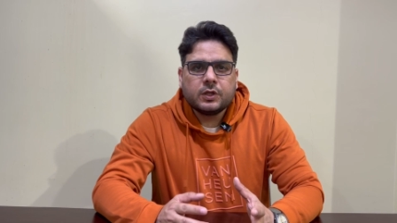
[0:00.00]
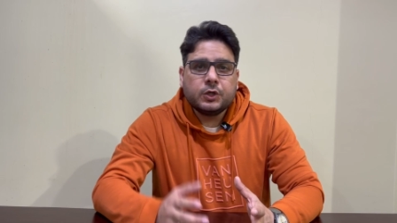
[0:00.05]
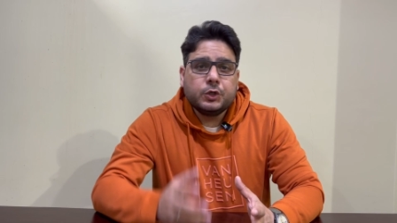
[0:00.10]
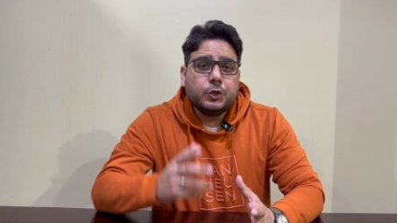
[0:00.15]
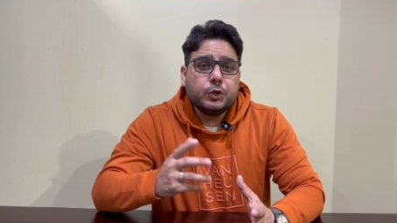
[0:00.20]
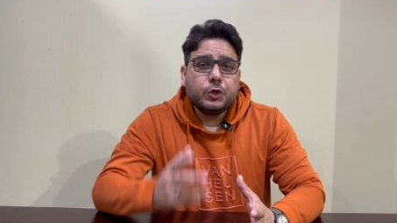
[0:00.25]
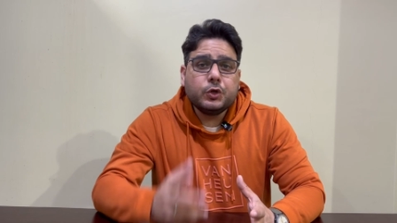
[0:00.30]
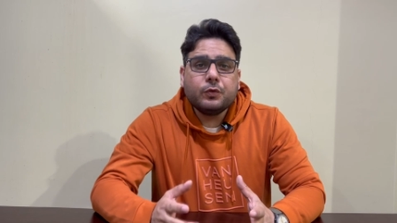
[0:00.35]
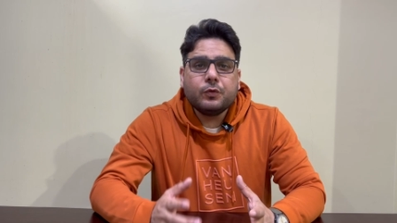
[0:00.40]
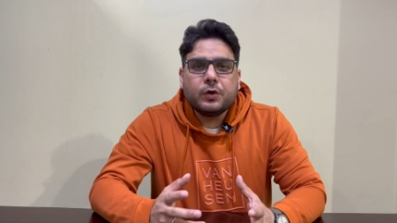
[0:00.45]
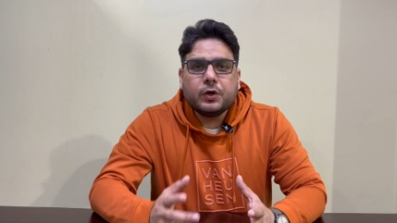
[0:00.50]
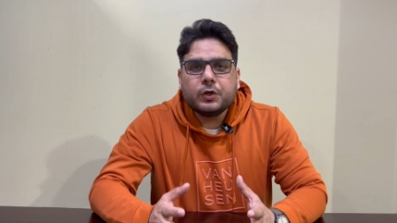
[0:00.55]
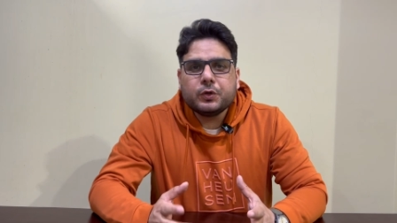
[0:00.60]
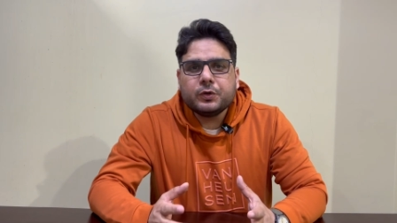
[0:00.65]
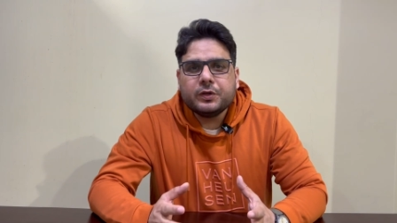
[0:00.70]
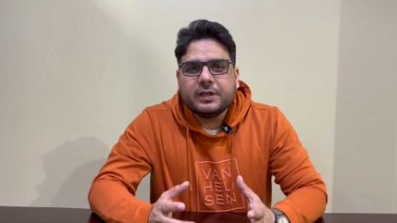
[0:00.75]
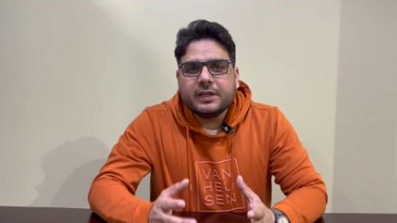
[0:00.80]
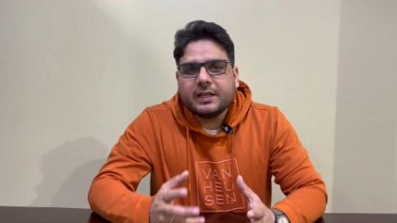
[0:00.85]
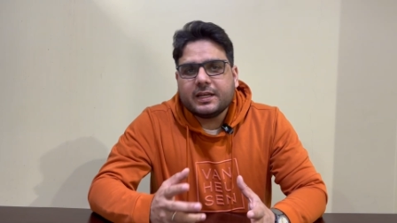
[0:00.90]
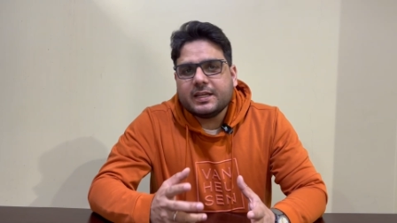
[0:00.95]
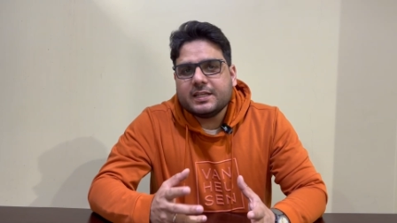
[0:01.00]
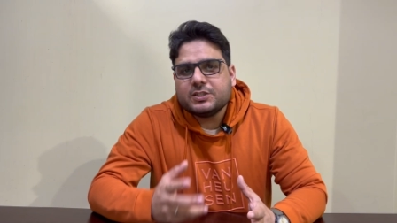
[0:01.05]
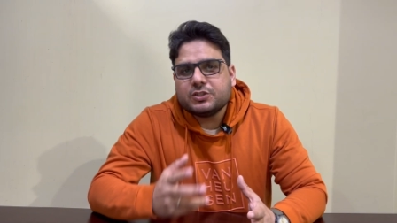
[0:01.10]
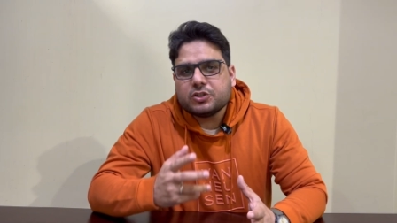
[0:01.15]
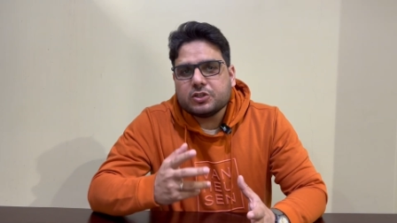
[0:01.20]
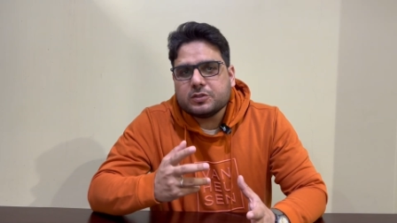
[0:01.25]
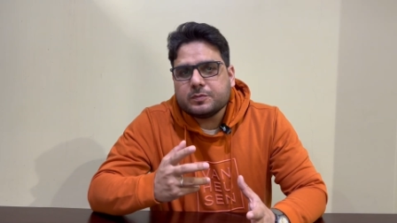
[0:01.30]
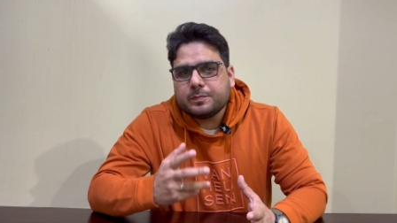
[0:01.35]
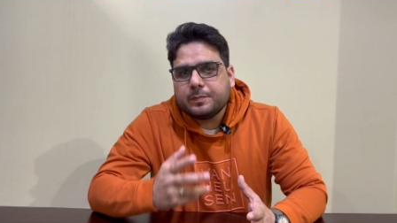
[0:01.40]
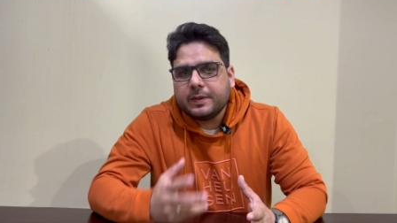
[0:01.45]
Do you want to increase
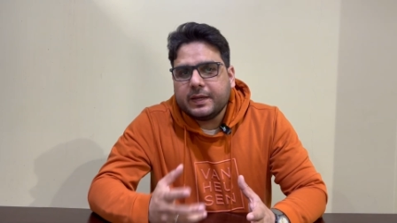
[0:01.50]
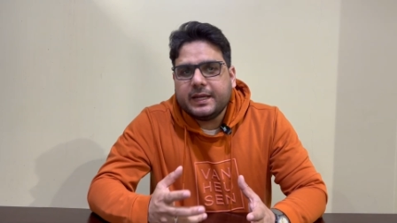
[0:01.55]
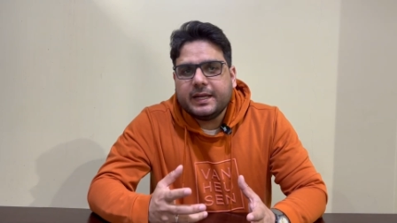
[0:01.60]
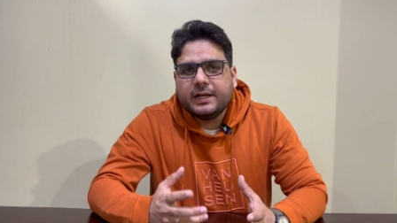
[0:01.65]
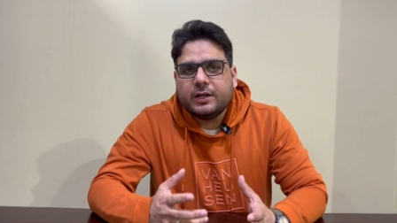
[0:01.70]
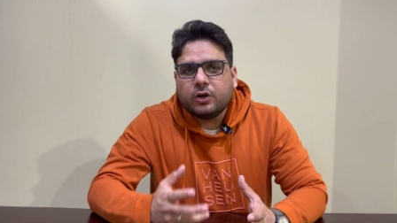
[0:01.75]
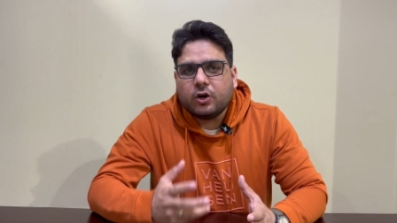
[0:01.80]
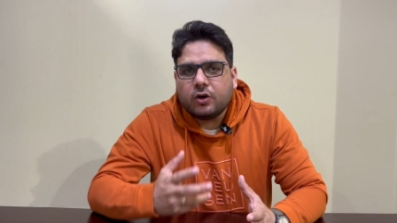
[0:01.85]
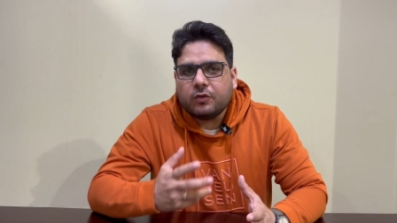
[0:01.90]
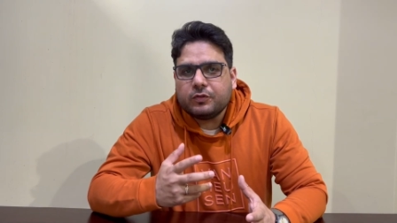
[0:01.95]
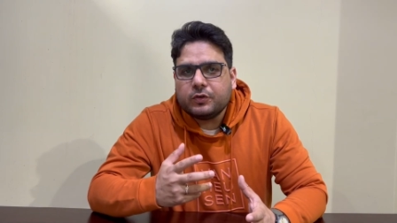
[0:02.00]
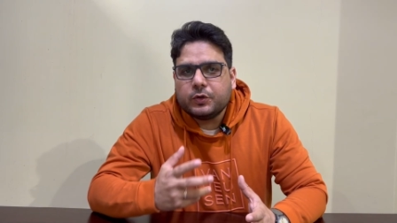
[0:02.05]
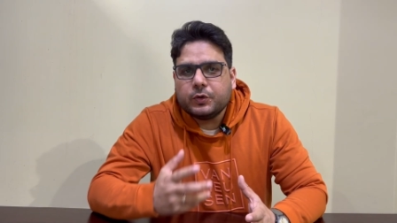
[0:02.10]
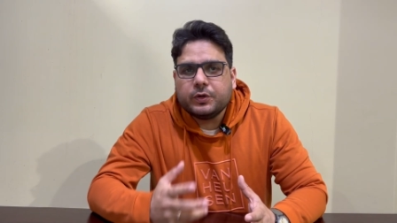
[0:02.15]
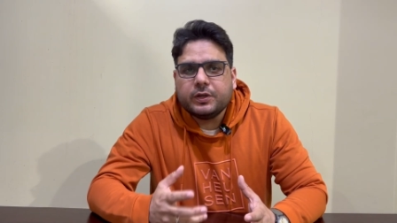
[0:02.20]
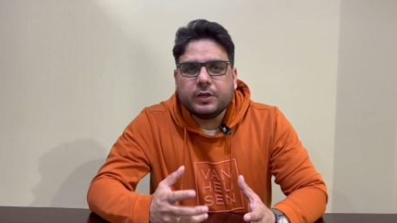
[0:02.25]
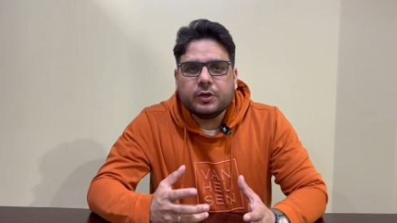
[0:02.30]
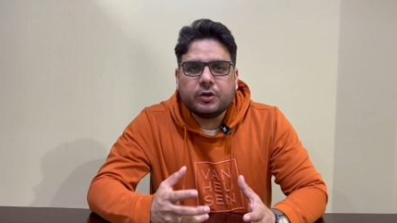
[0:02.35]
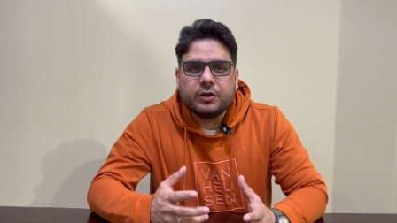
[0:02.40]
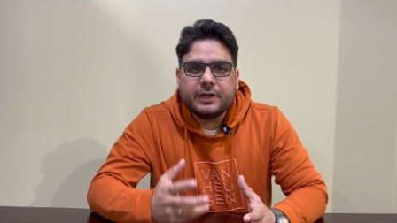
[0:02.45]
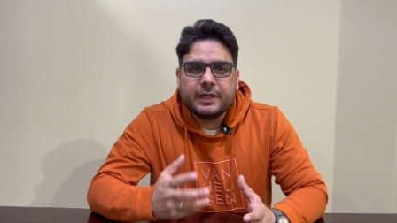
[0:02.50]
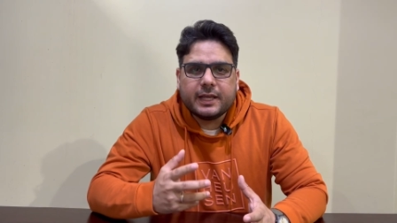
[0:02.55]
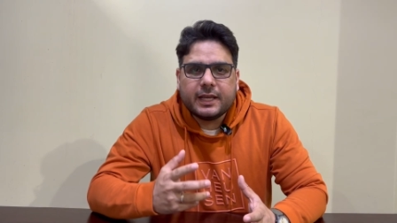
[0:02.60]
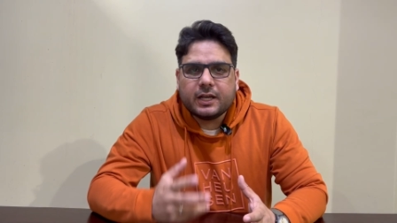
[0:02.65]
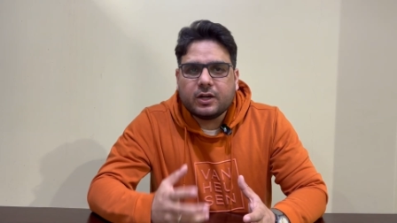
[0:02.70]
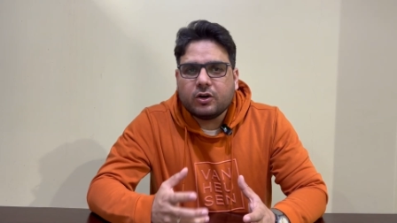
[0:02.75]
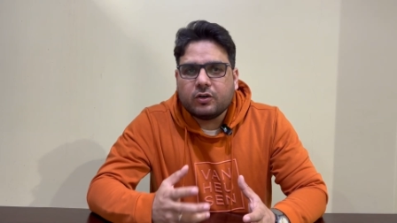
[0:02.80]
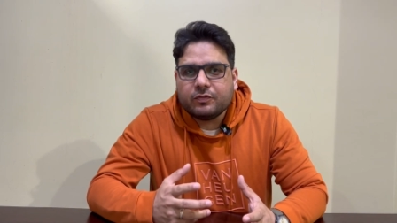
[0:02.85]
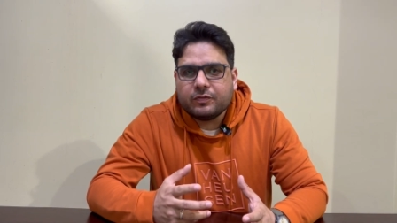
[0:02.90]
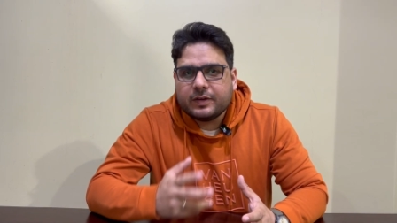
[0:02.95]
your speed of doing your
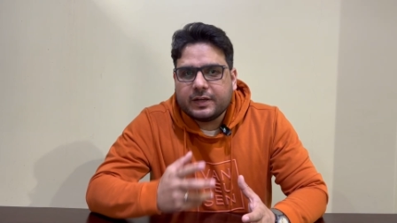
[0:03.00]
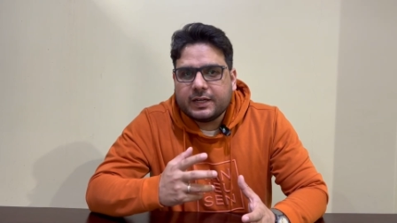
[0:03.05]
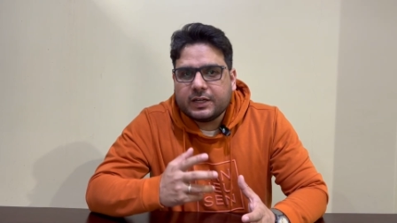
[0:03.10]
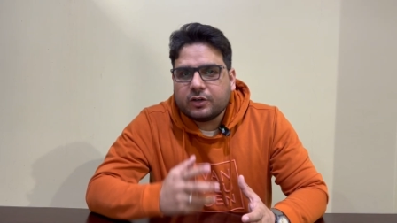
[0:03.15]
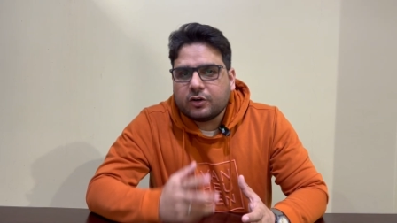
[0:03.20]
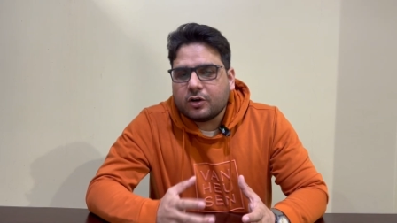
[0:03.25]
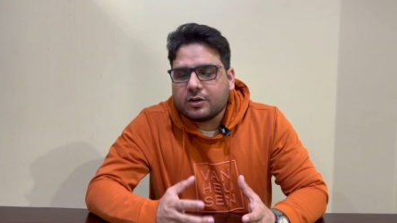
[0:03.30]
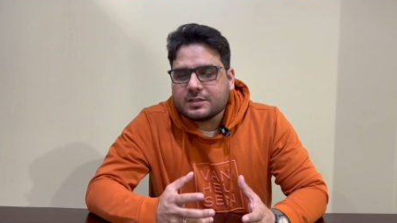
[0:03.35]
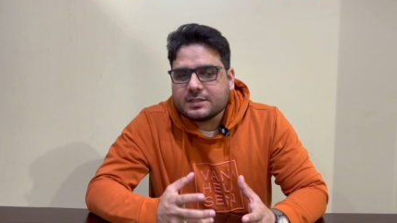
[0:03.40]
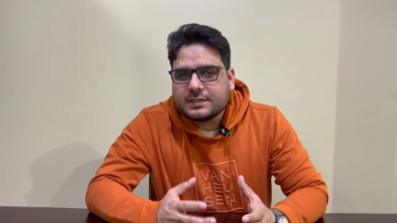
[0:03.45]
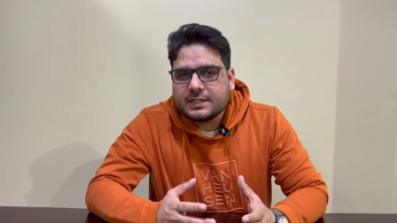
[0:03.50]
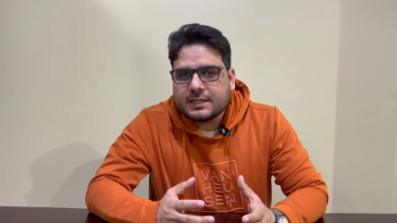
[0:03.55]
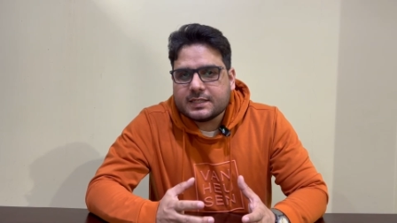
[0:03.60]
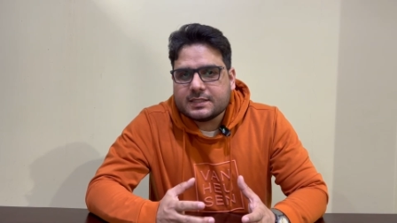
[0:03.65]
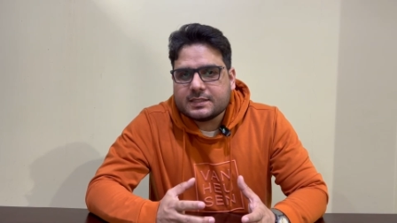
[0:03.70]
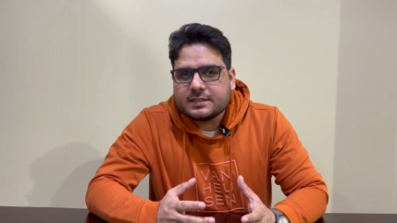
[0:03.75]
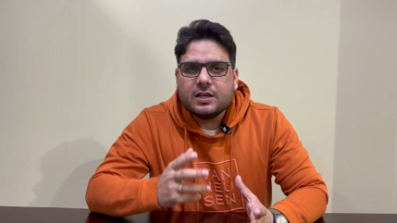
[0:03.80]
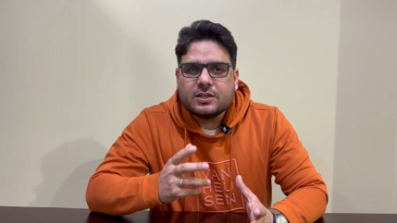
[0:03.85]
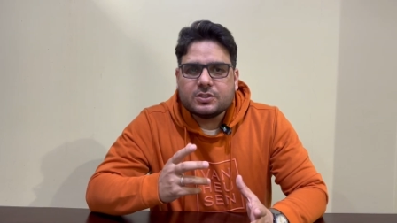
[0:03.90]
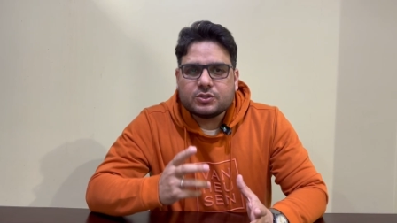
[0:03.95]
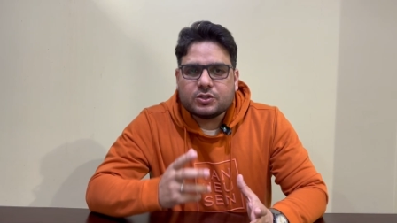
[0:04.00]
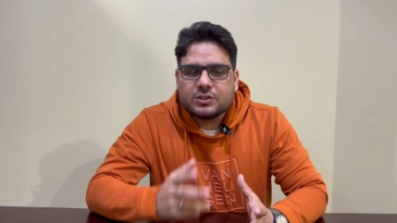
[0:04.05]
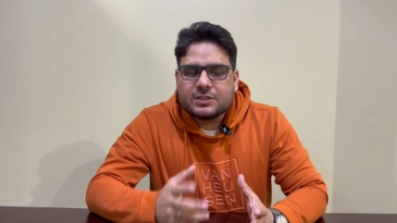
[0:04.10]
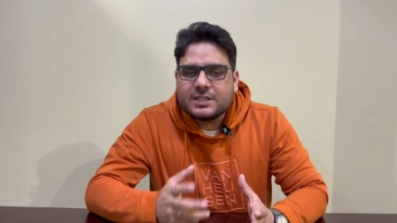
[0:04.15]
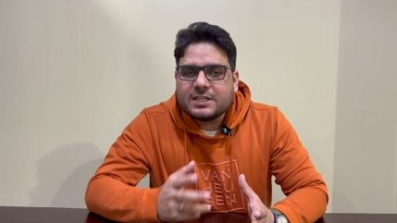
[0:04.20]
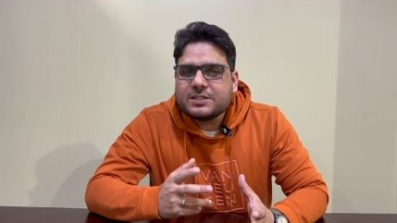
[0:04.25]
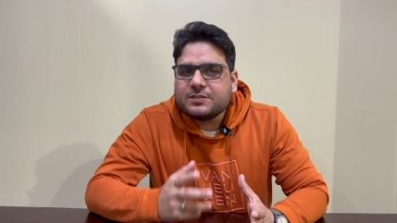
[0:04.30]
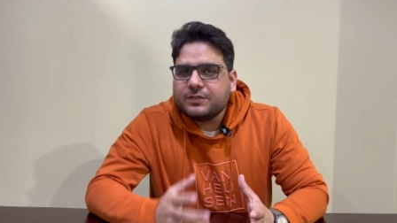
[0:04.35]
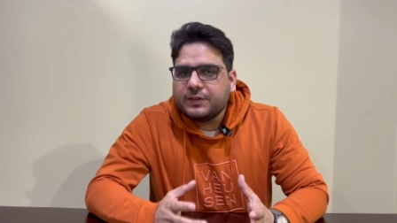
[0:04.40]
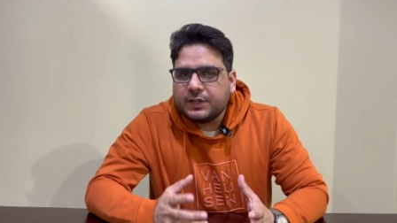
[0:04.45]
takeoff in CostX? So
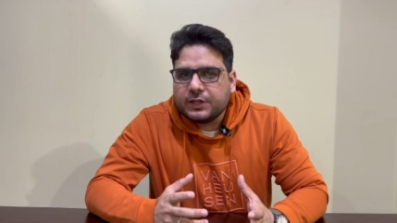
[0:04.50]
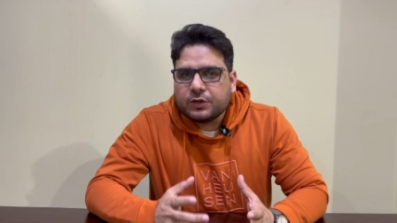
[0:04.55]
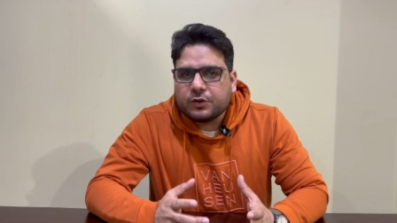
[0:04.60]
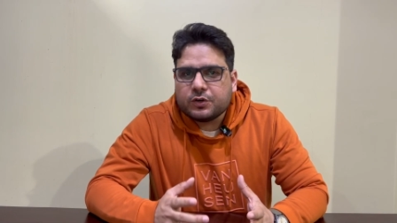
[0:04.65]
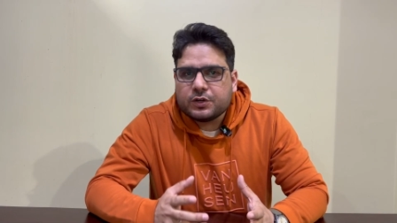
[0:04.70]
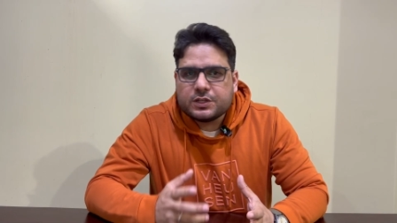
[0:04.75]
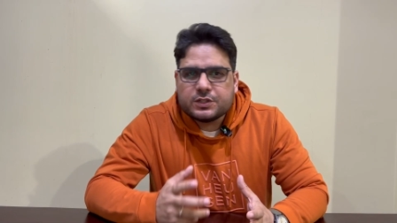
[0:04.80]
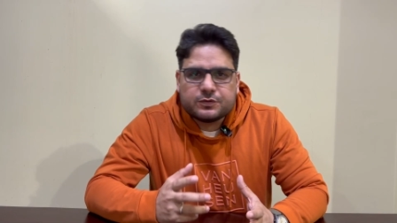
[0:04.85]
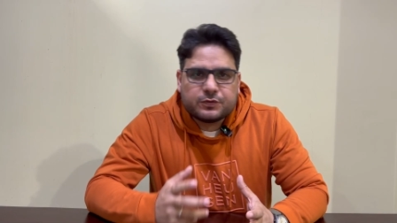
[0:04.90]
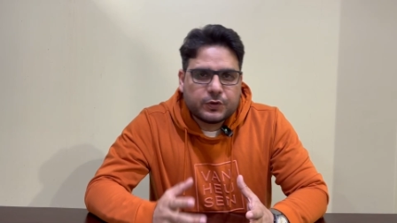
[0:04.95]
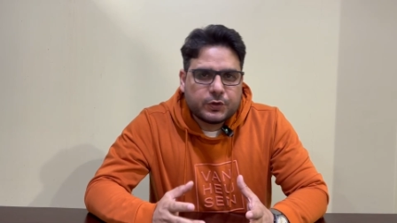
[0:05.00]
this video is for